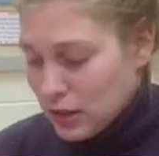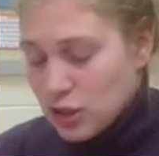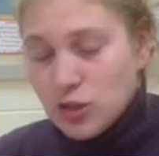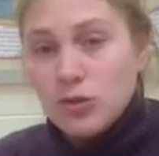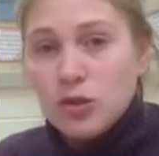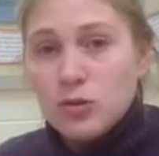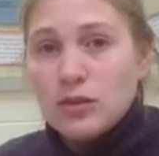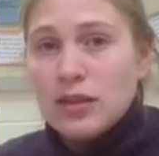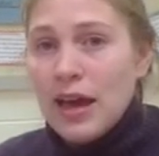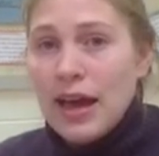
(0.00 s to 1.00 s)
Did you
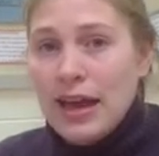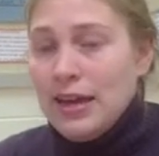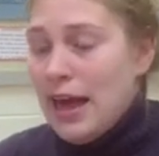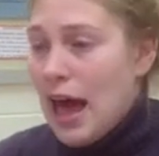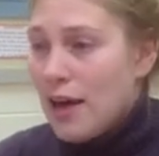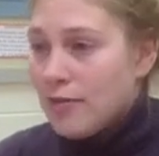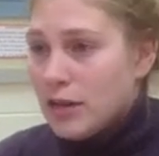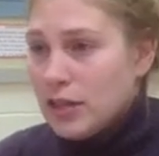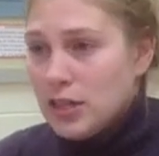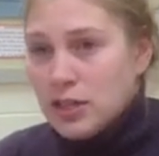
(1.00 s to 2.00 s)
use an
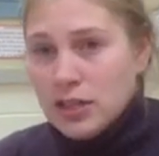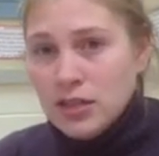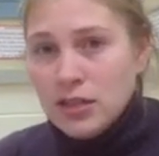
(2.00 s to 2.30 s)
average?